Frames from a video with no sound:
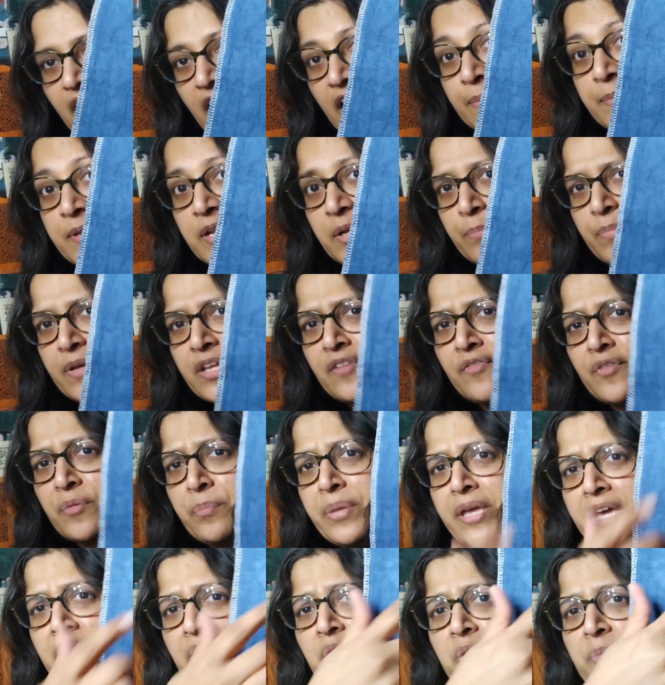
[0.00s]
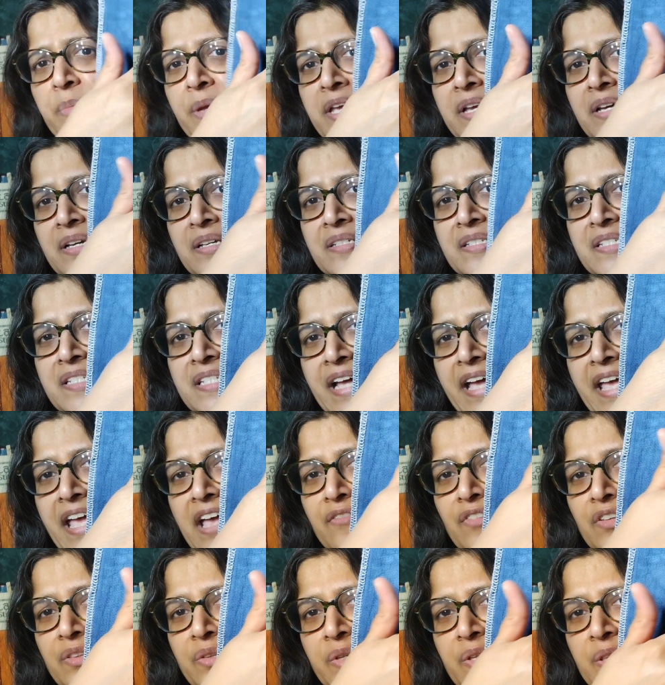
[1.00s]
I'm in a bit of a pickle because I
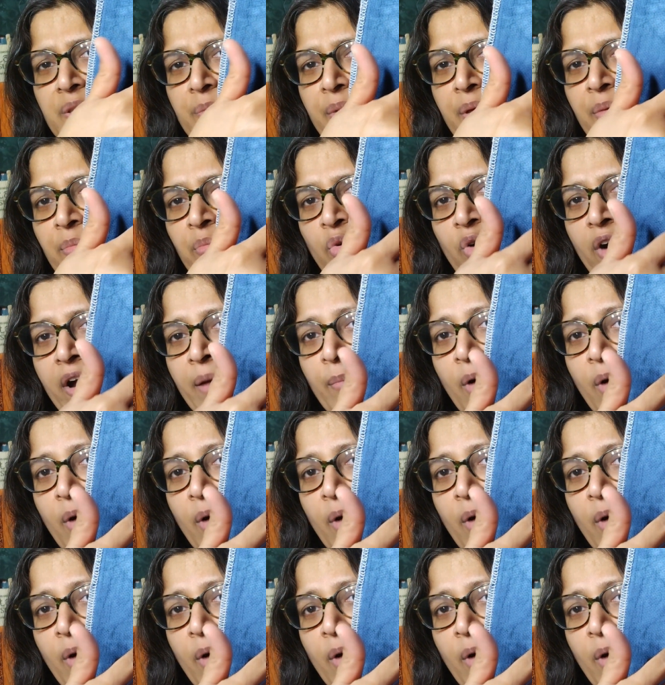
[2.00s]
have a little bit more.